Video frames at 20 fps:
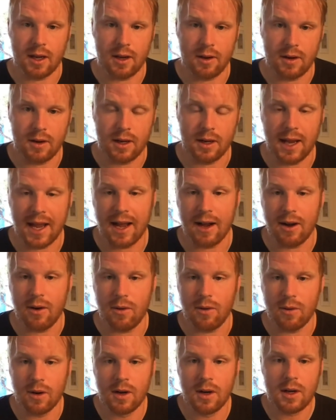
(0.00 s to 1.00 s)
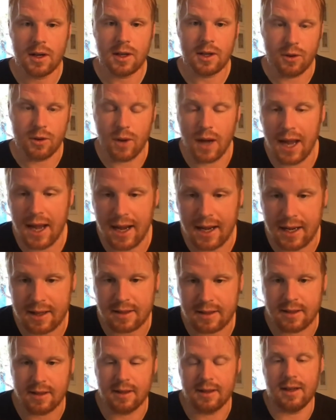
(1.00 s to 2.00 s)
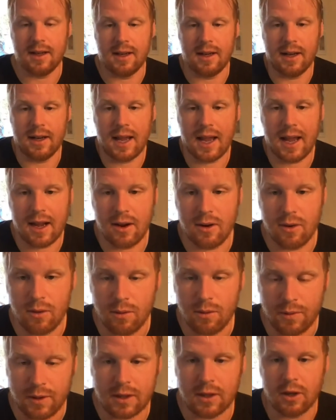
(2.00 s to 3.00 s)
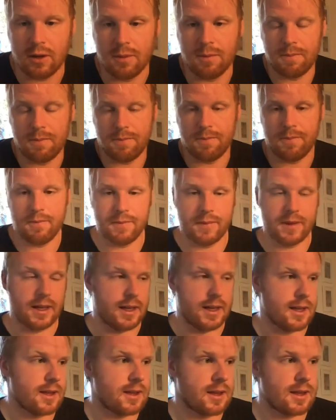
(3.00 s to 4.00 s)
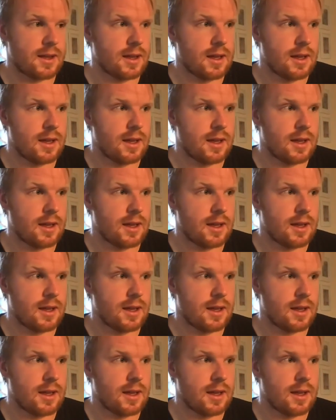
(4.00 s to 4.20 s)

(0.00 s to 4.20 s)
and how you act and how the club is